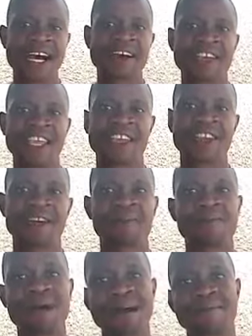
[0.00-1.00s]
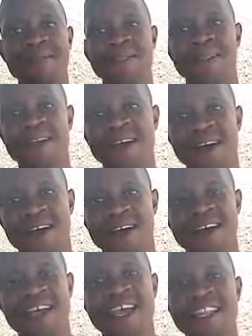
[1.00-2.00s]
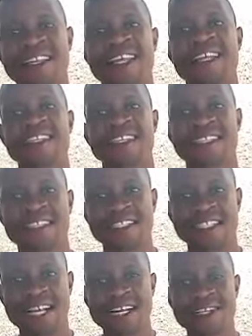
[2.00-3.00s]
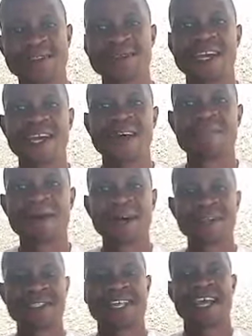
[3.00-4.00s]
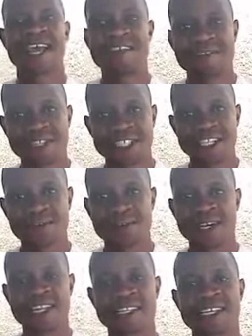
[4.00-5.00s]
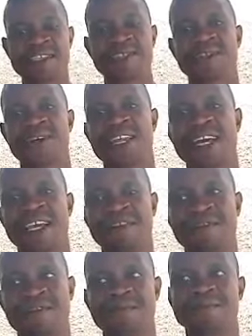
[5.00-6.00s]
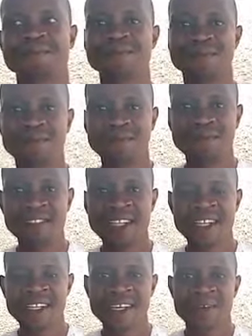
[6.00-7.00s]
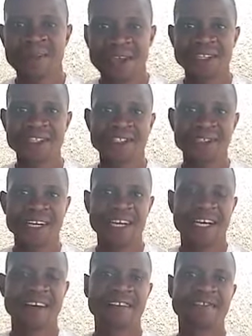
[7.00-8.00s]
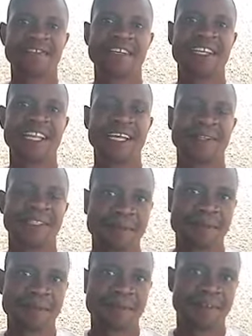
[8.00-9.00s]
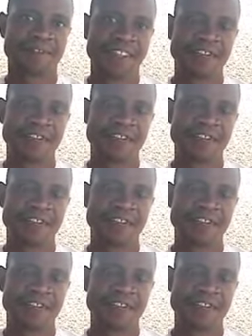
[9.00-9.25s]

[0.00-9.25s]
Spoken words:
have in your palm and then tell you about everything related to your life. We also have another type of